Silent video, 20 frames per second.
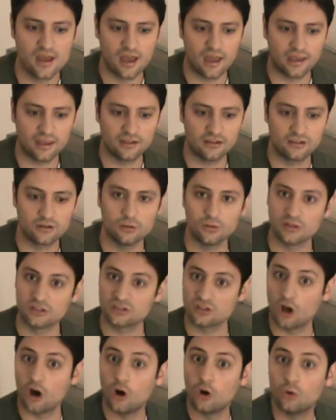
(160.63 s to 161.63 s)
into
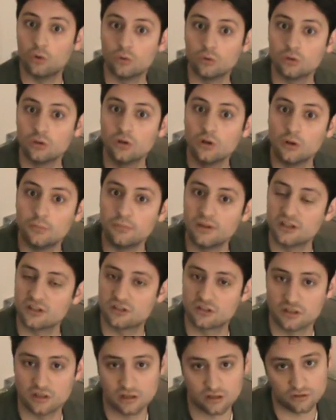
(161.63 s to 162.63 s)
its own
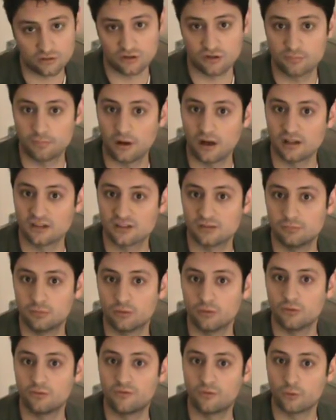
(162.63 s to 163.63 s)
ministry that's responsible
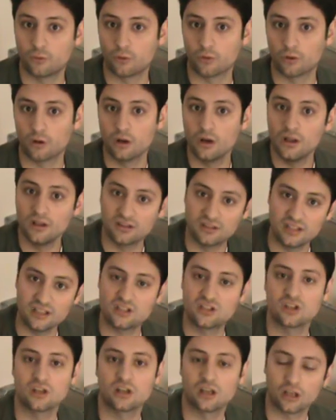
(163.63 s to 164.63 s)
for
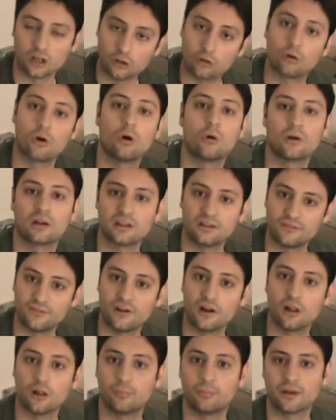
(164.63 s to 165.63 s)
teaching and growing and
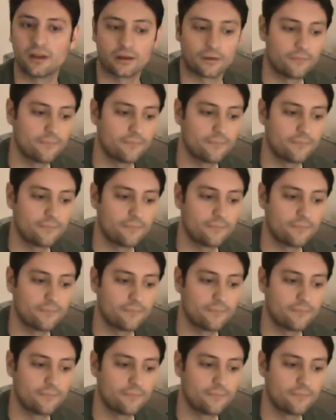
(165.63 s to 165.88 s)
developing.